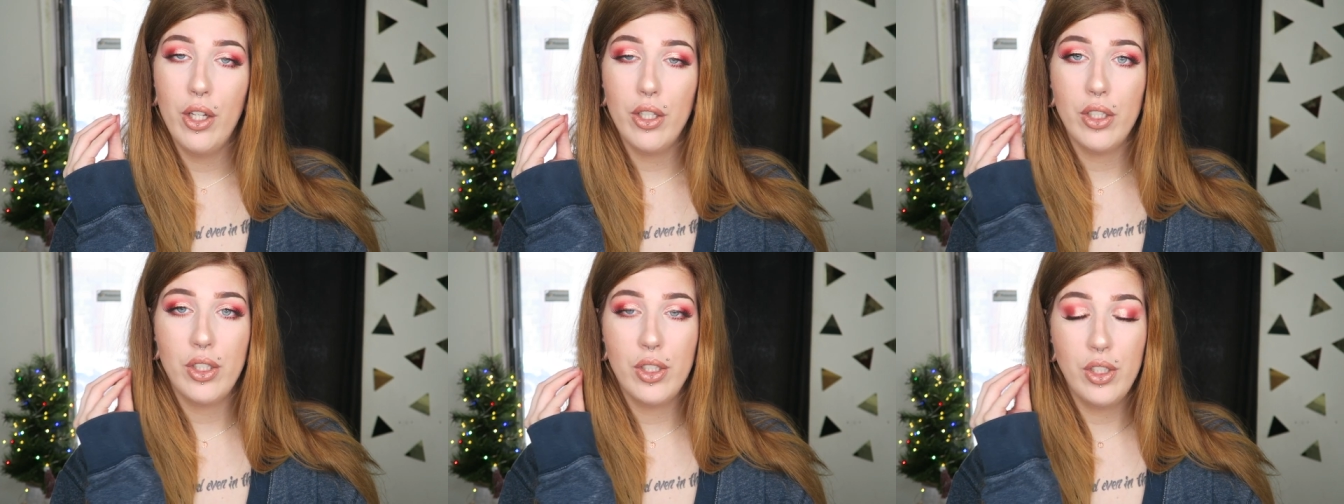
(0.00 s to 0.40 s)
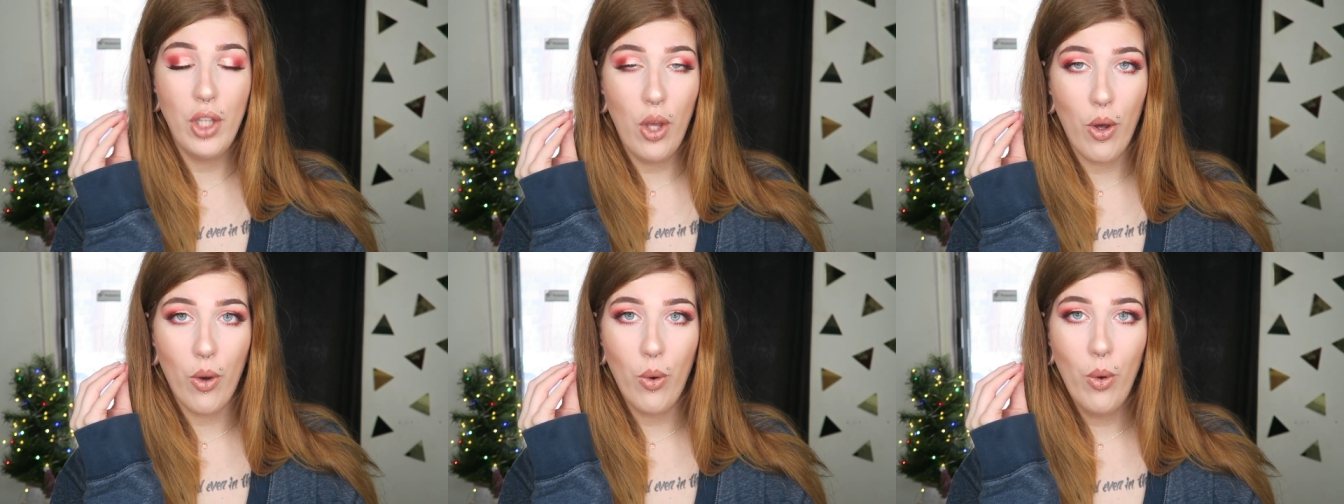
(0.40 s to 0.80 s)

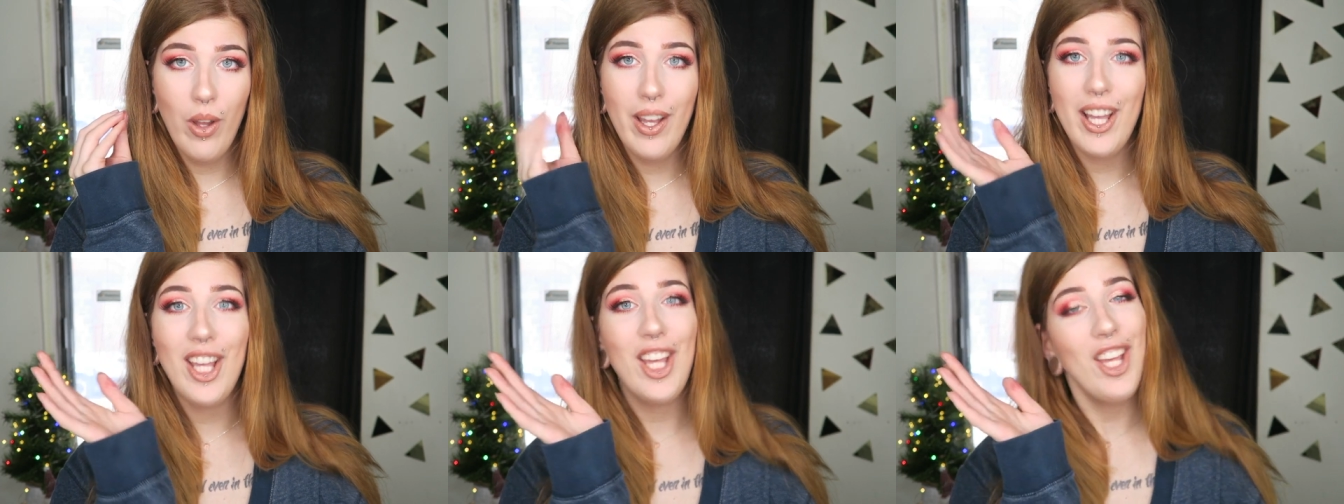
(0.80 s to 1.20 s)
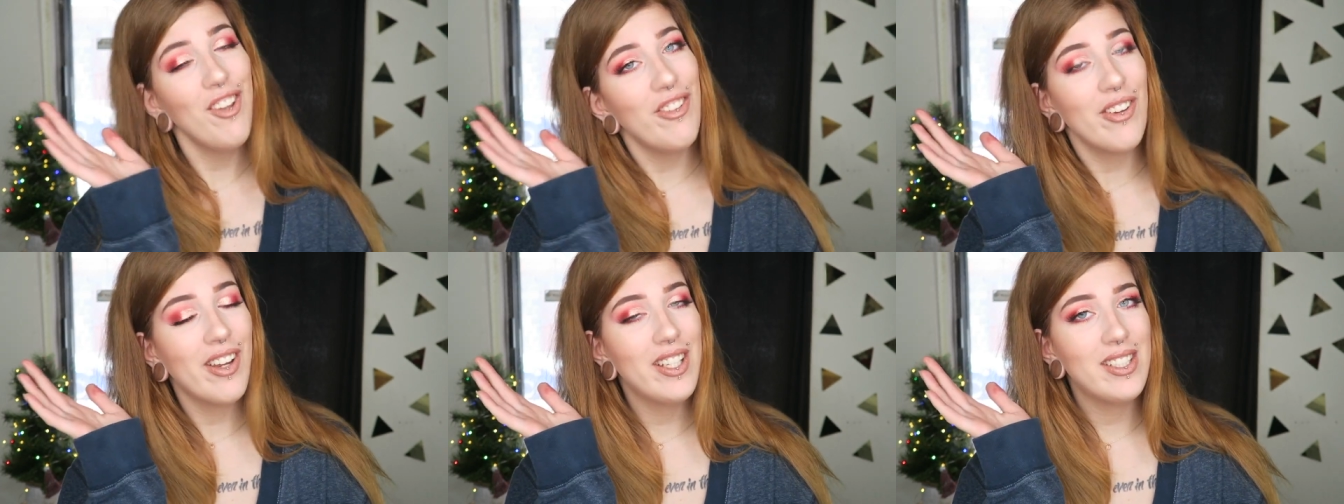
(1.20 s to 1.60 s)
So
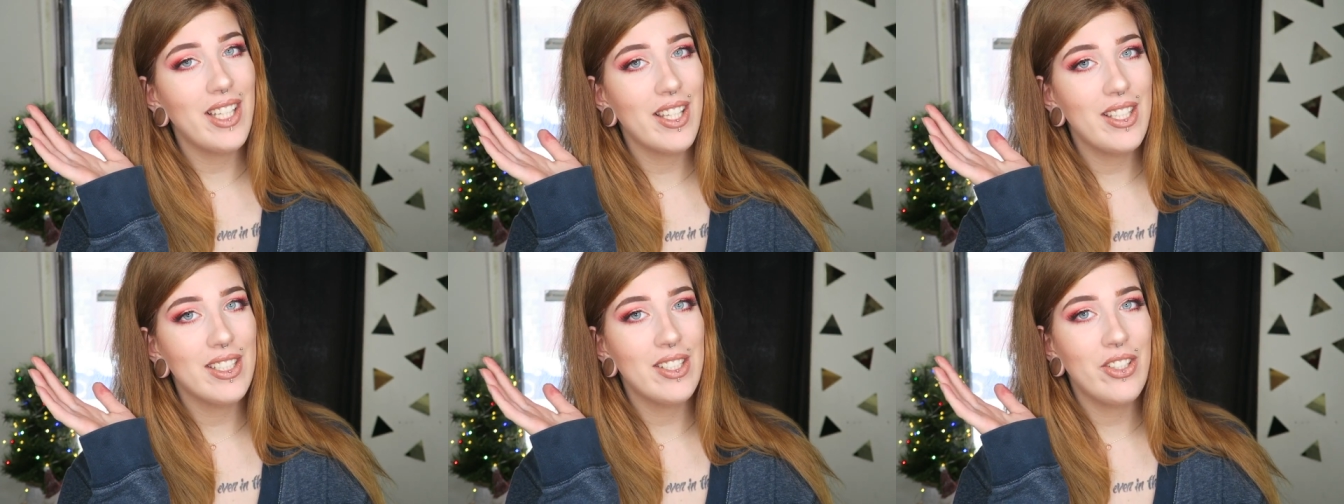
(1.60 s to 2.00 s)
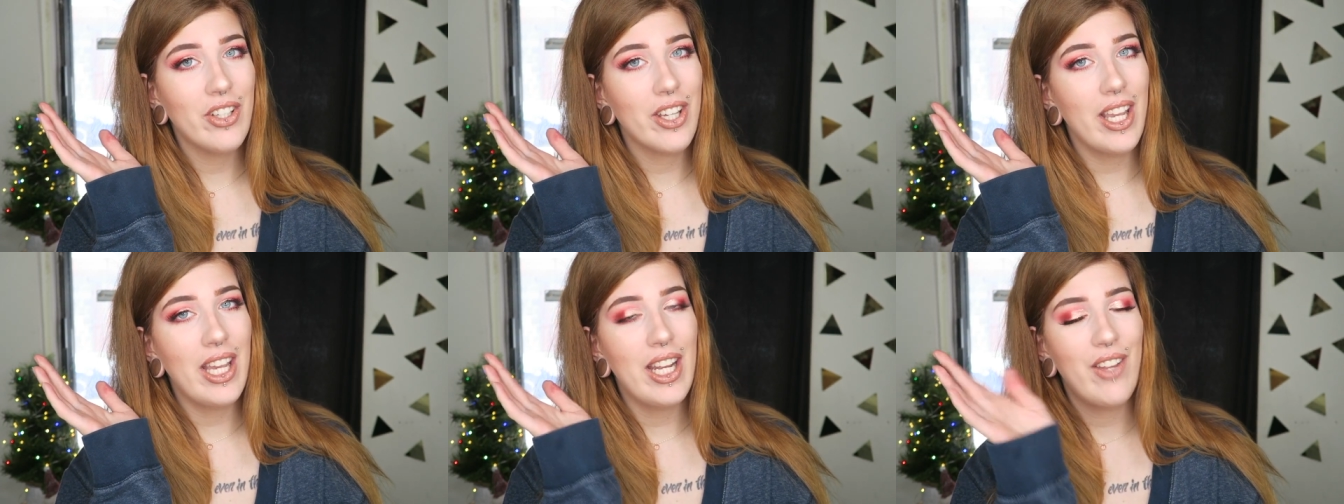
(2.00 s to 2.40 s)
if you guys like this
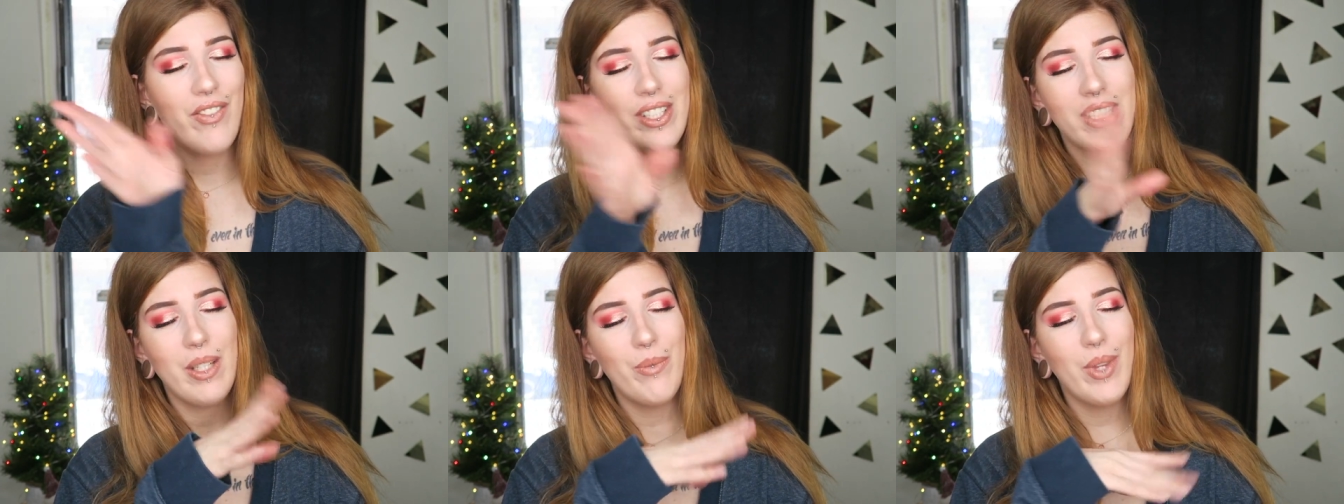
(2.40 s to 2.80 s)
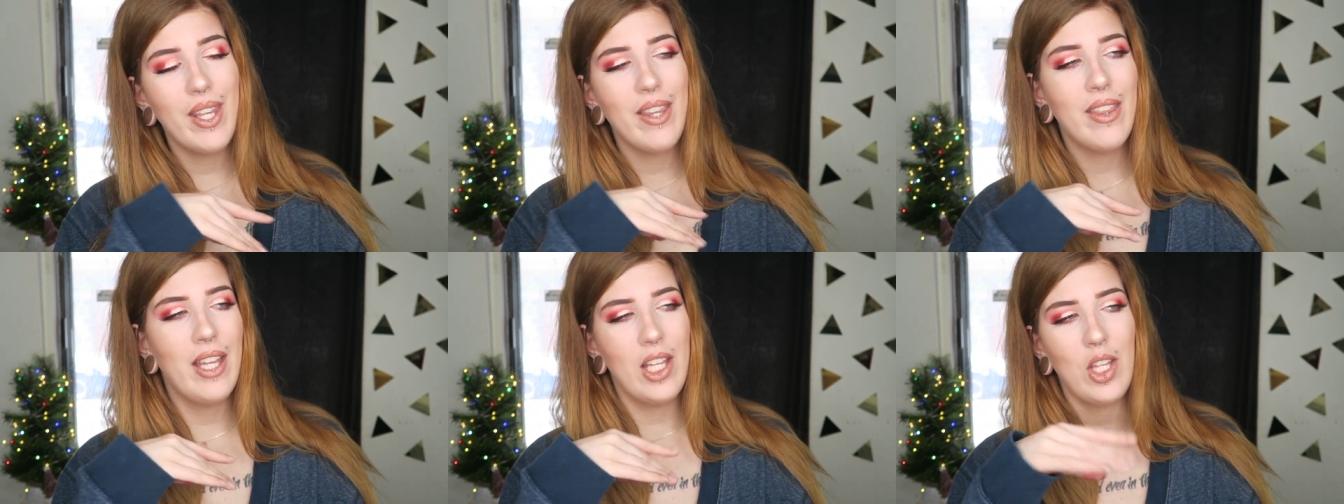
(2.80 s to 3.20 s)
look and if it's
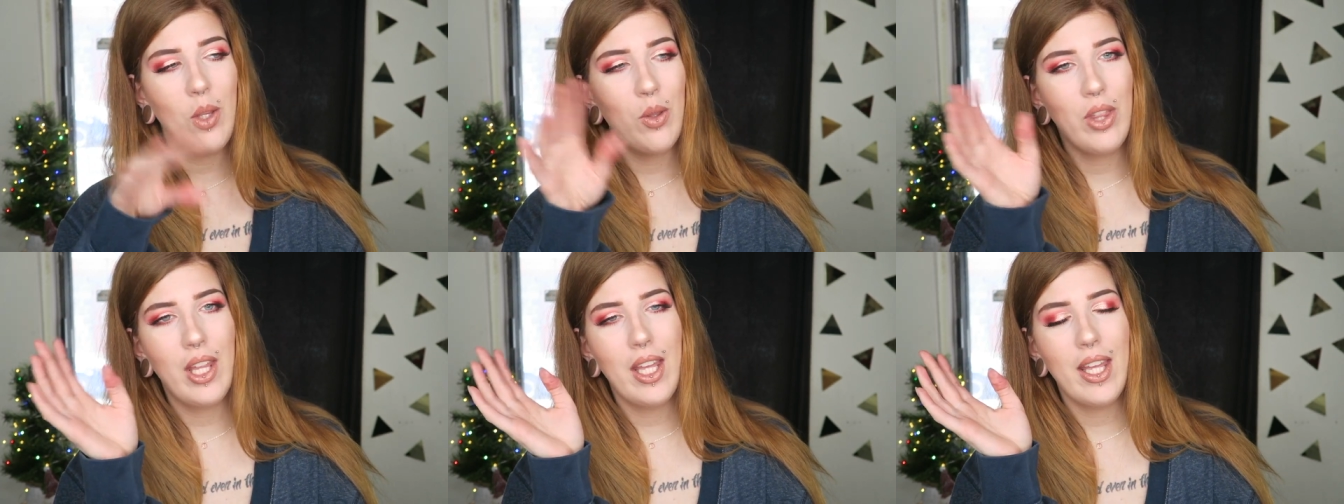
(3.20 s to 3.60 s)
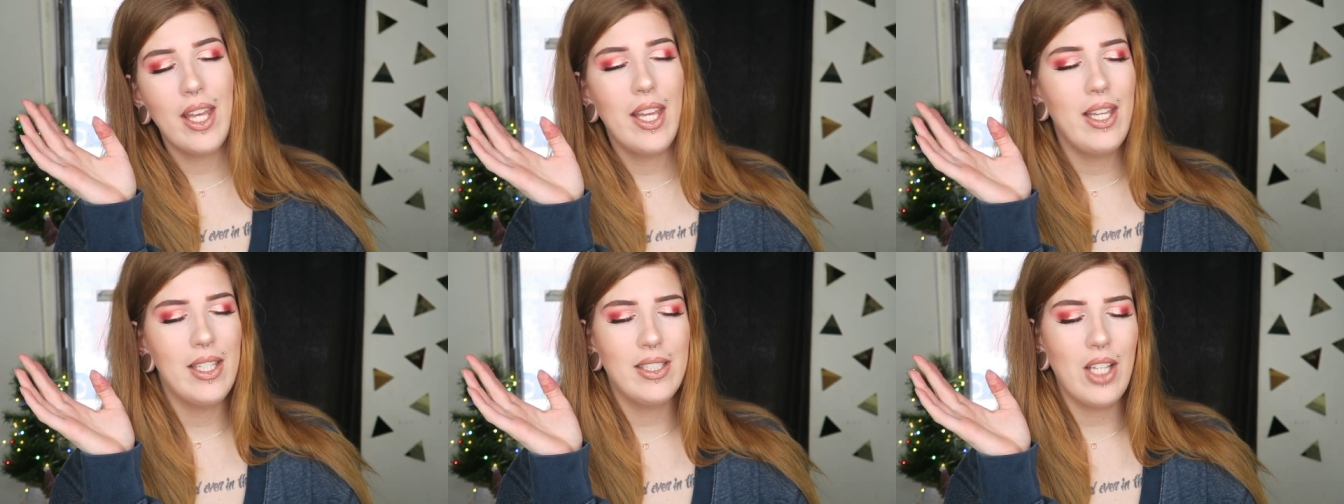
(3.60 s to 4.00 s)
something that you think
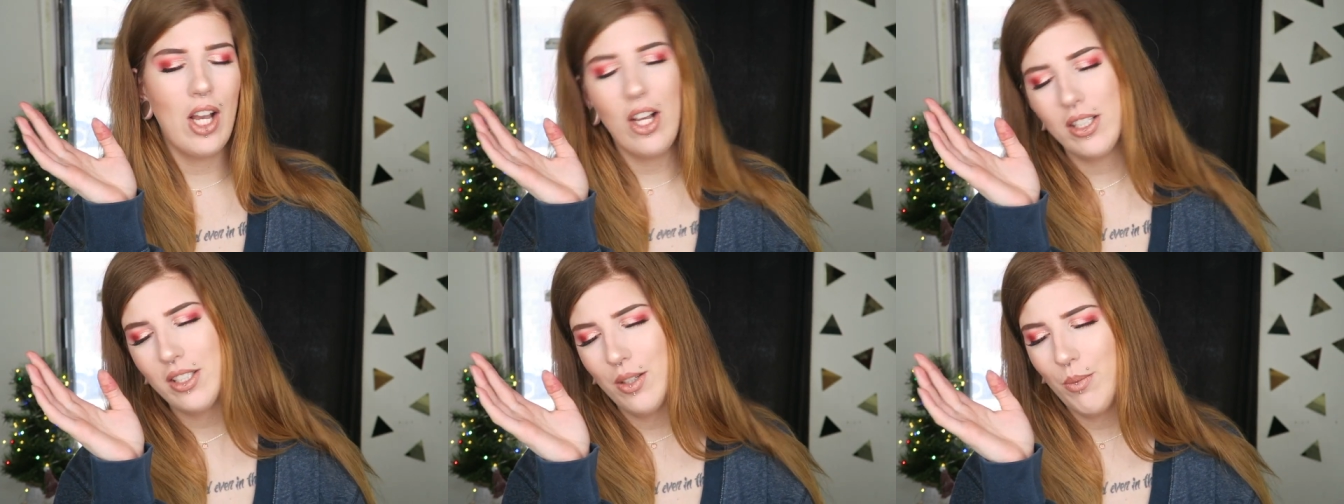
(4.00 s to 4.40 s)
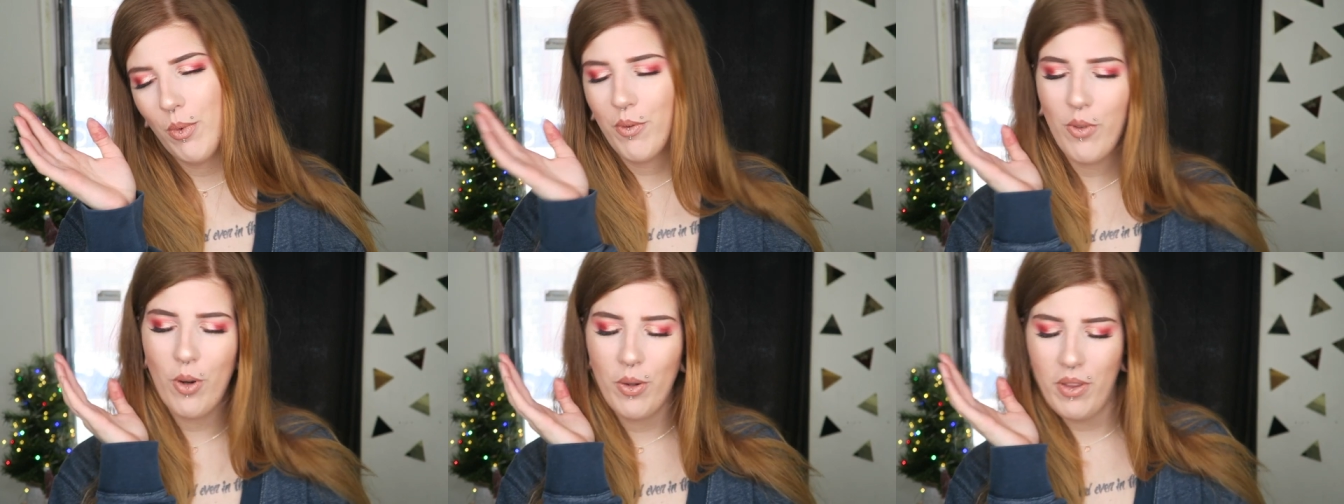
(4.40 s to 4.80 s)
is awesome
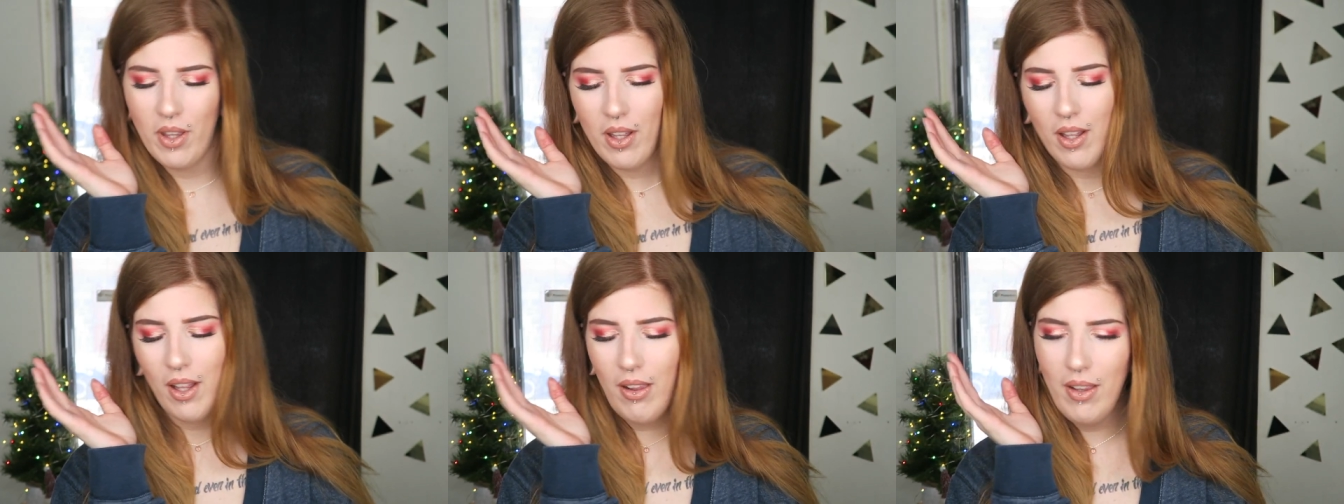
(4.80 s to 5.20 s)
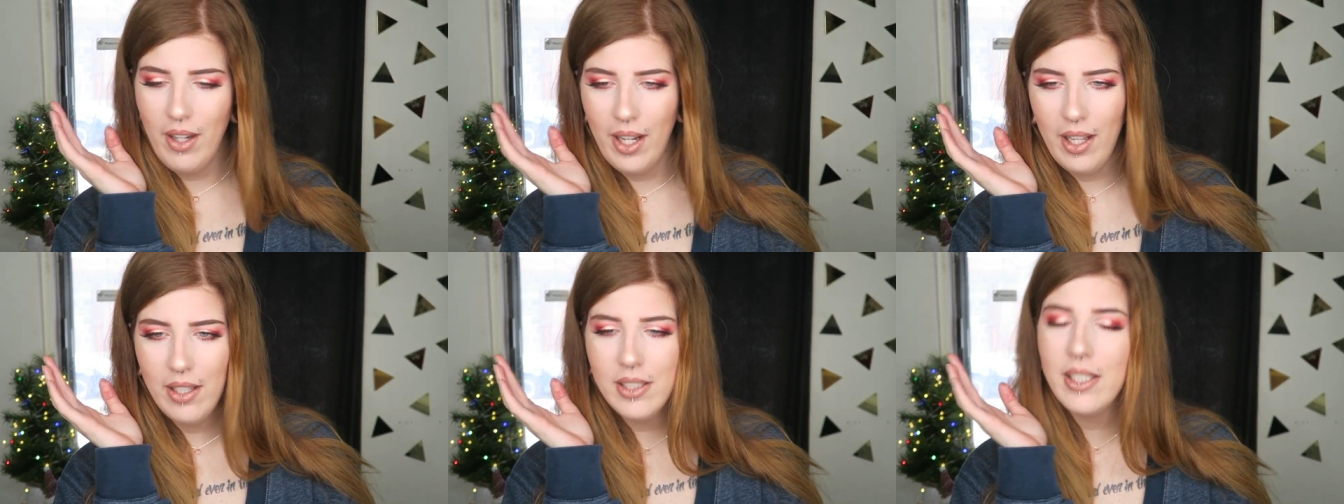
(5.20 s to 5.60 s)
for the
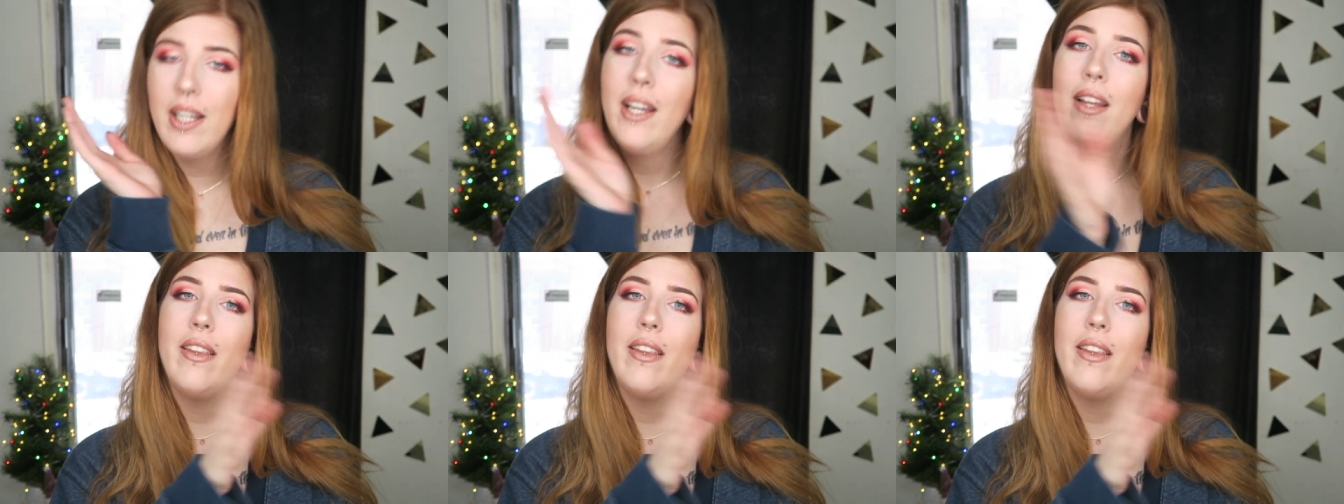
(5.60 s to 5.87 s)
holidays,